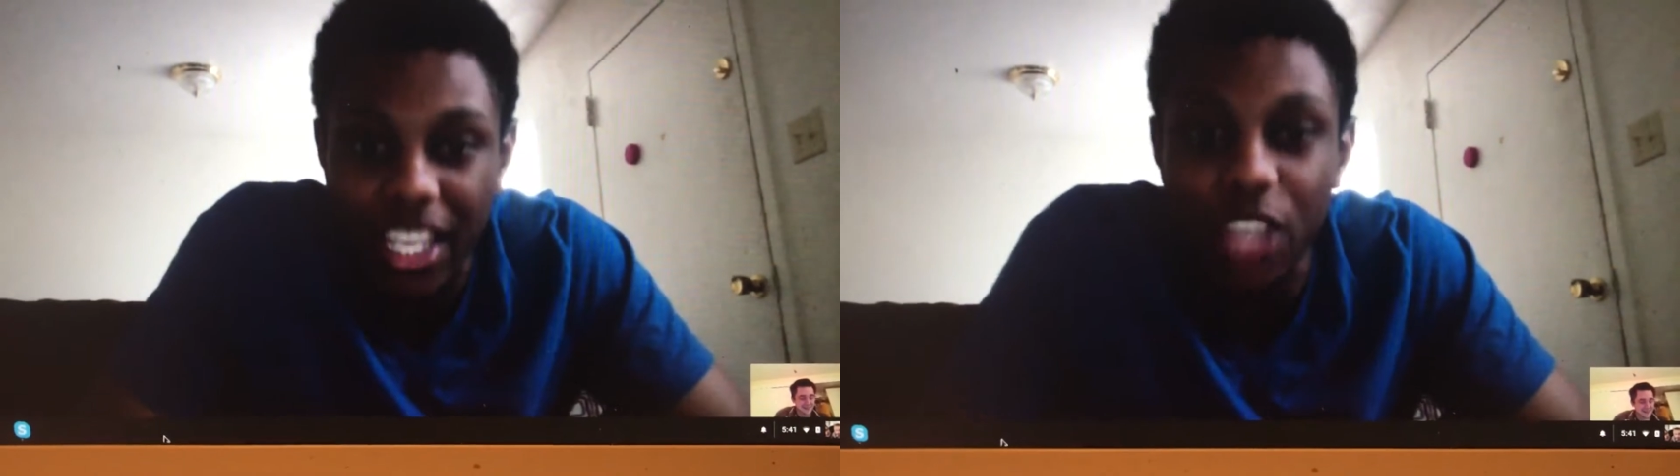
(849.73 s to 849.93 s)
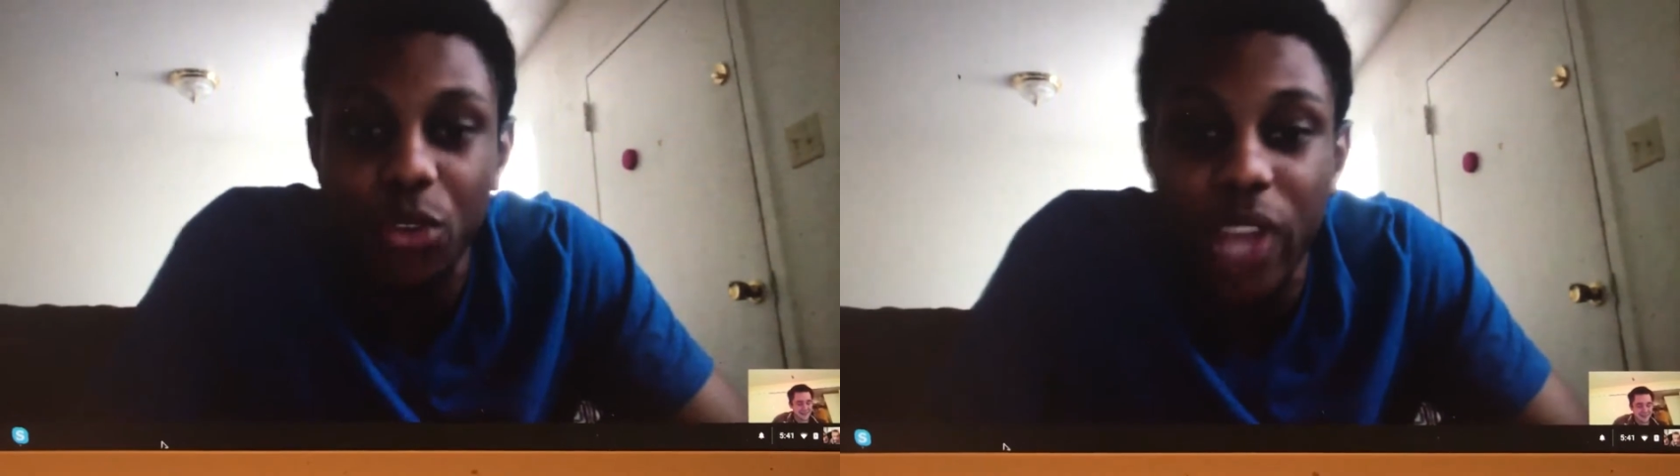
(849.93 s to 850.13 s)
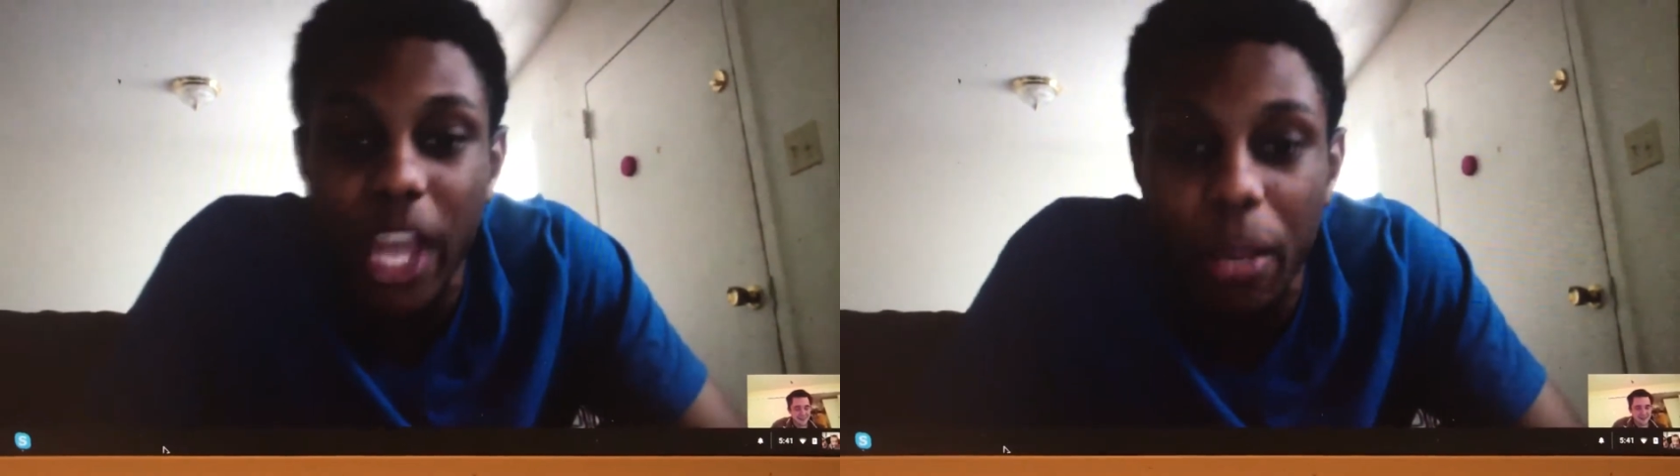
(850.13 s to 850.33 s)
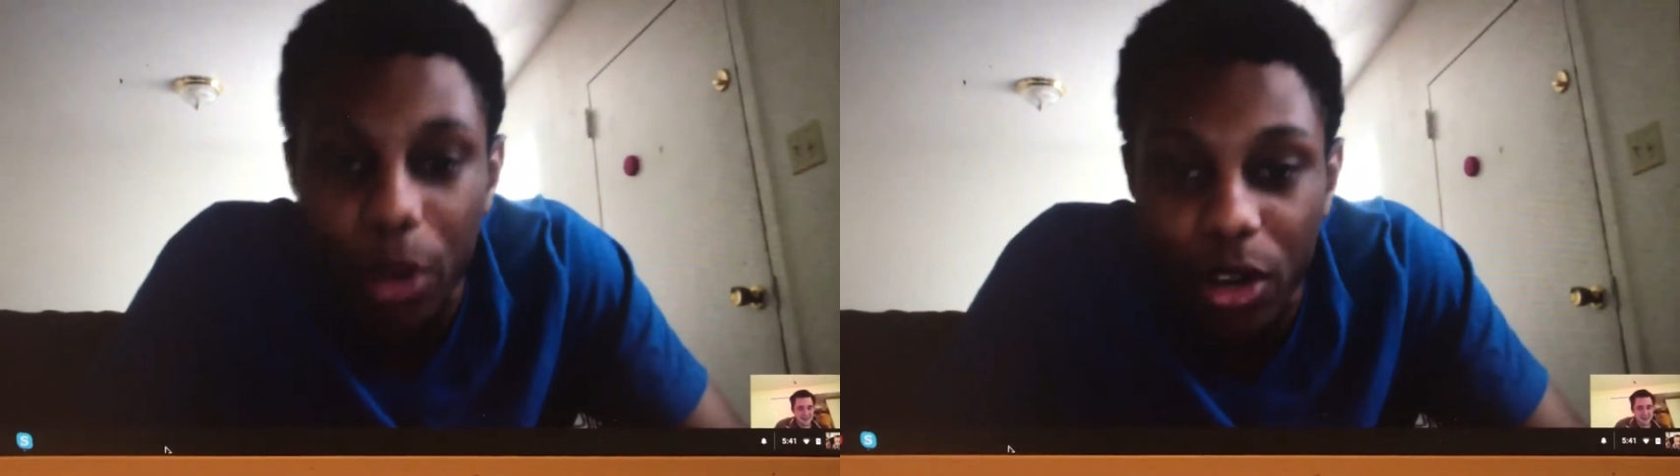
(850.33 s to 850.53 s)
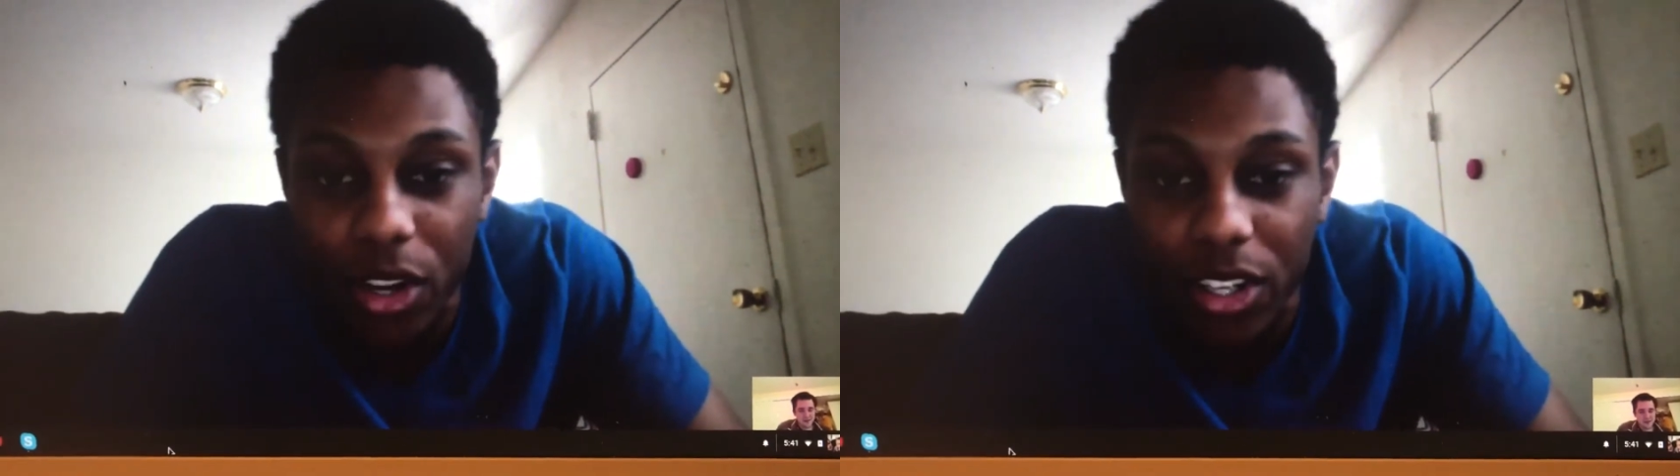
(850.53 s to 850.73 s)
Can you name
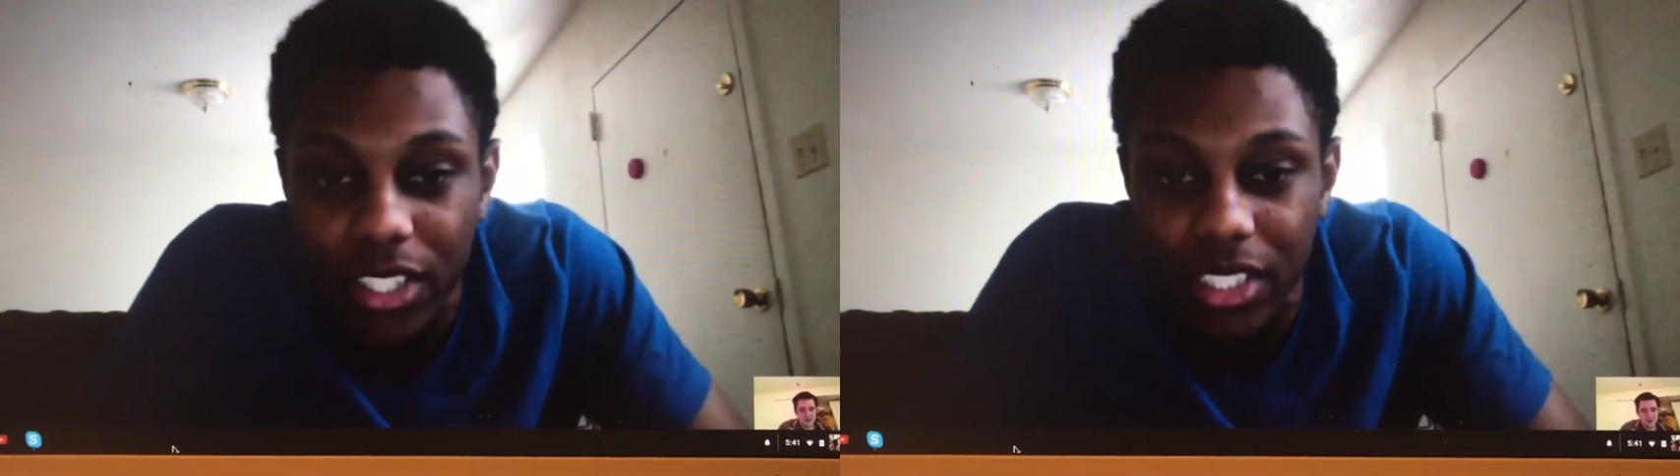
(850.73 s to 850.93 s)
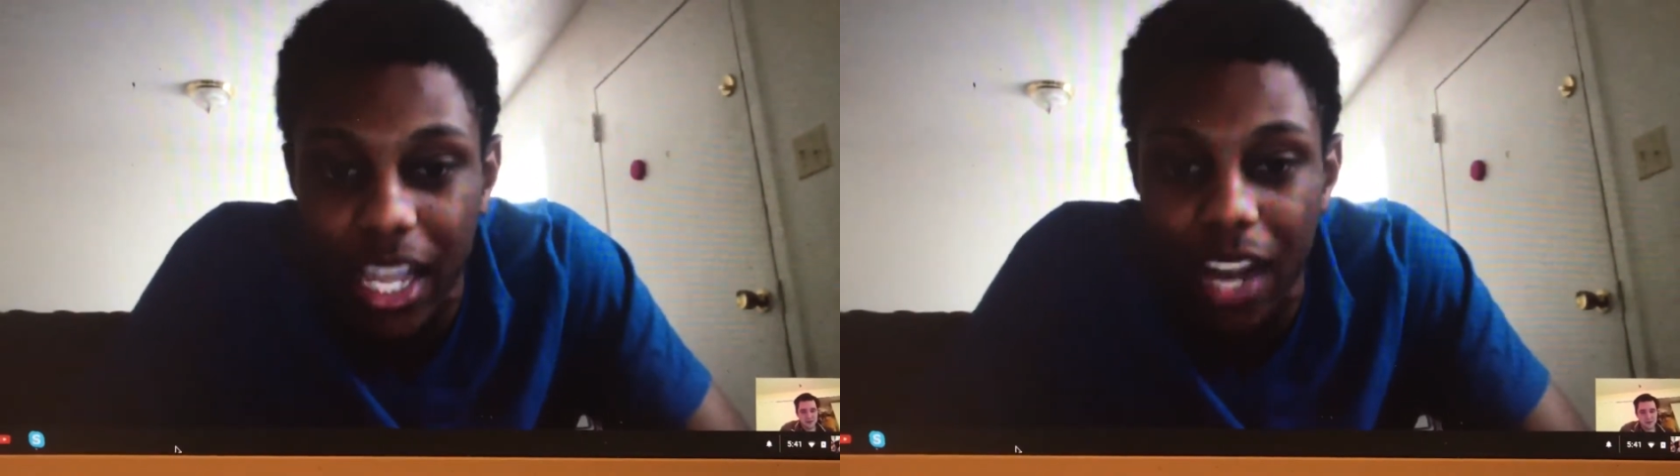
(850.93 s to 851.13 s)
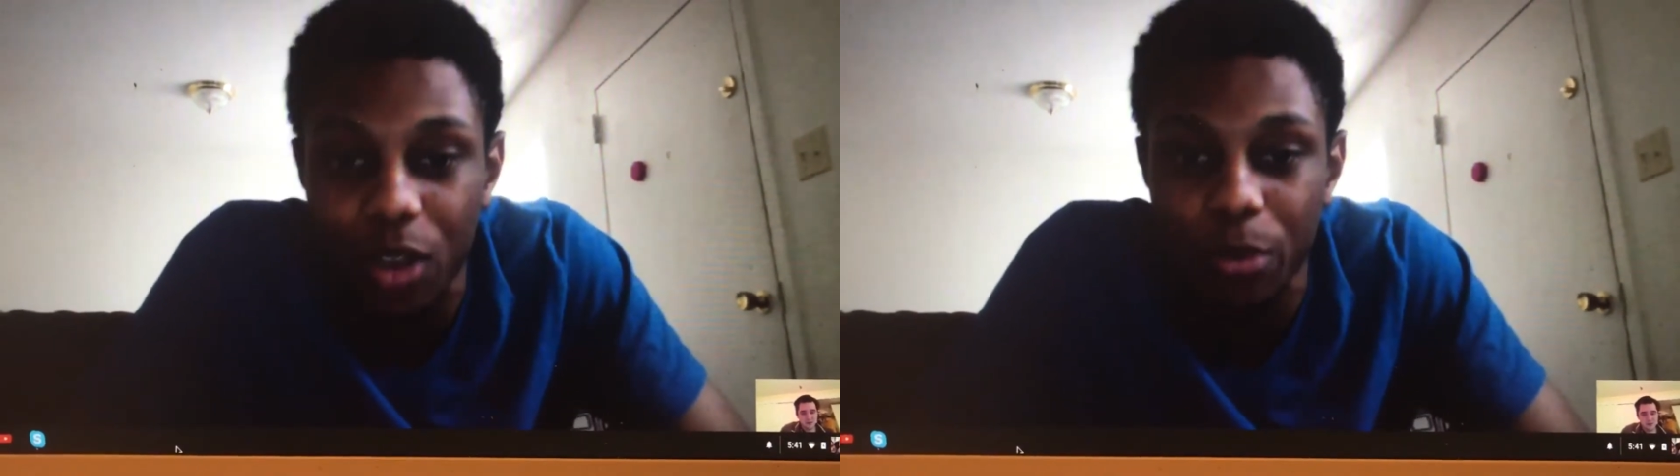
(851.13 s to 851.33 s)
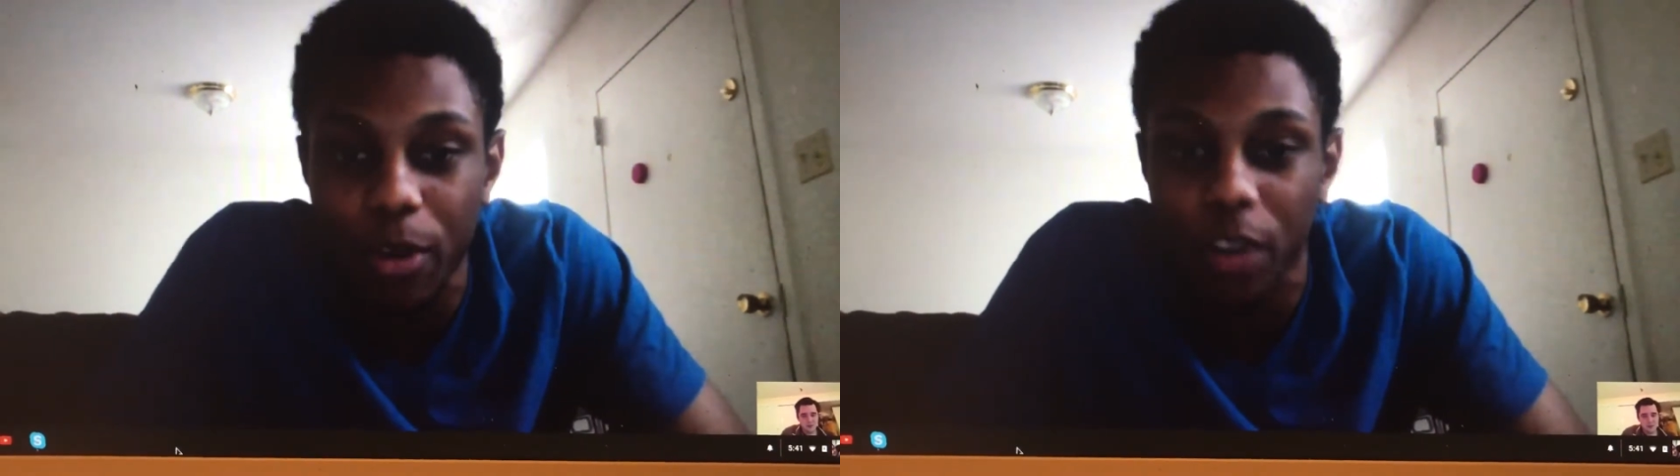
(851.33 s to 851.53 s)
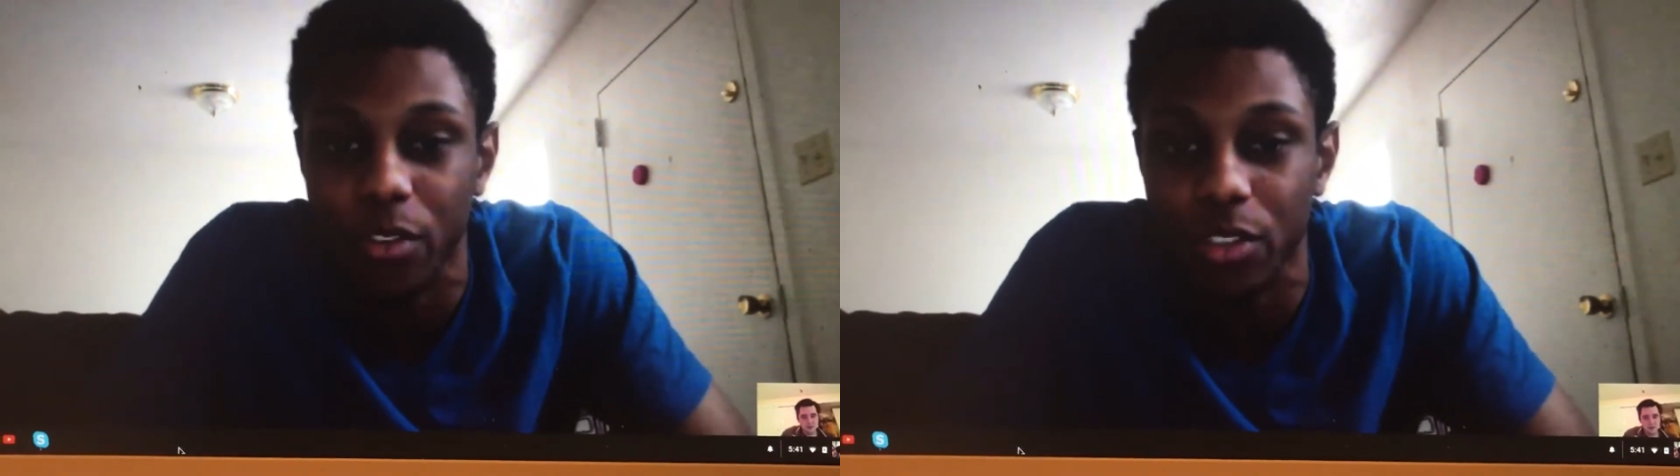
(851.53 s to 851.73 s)
a girl that's not on birth
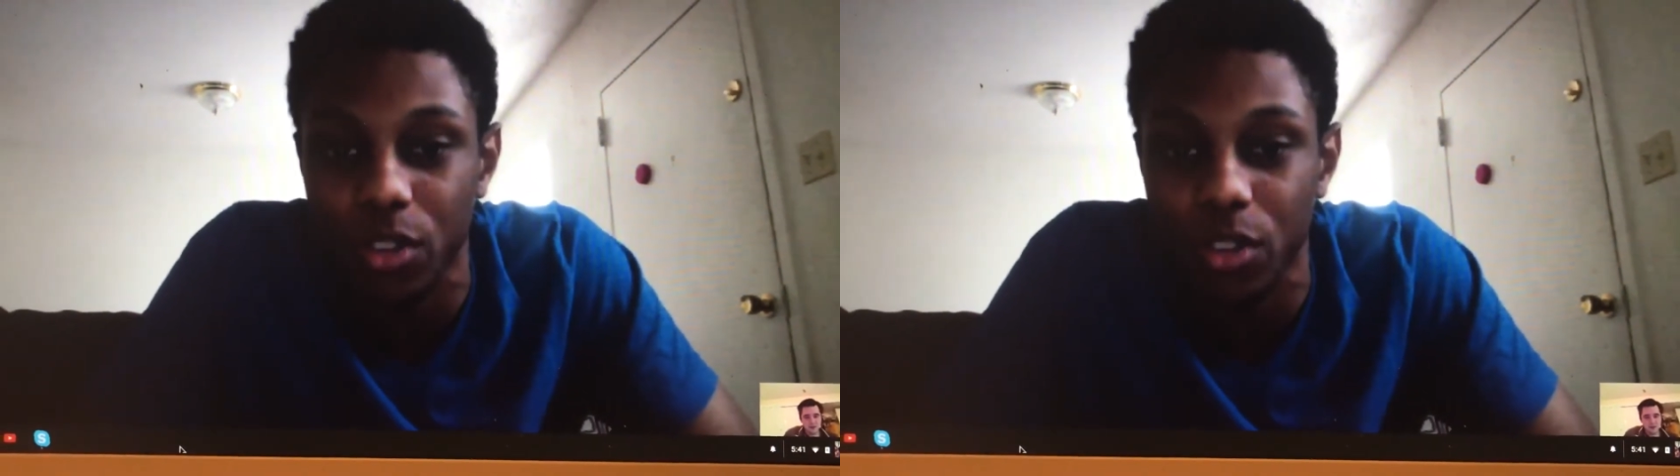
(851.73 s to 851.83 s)
control?